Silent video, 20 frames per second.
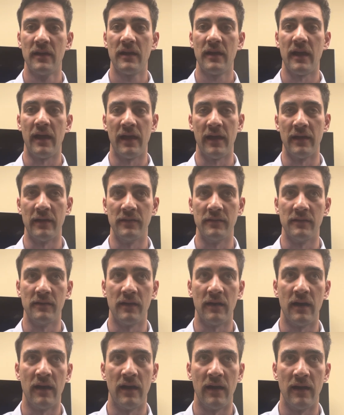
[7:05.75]
and
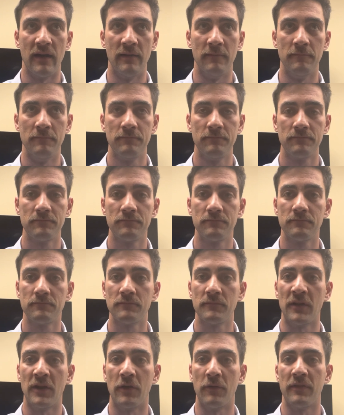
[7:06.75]

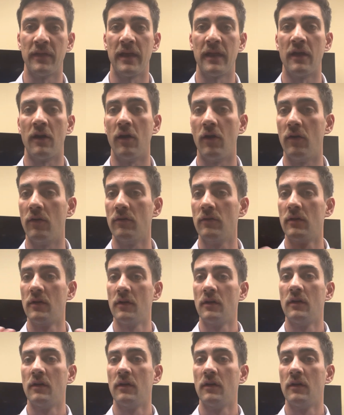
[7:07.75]
then I'll,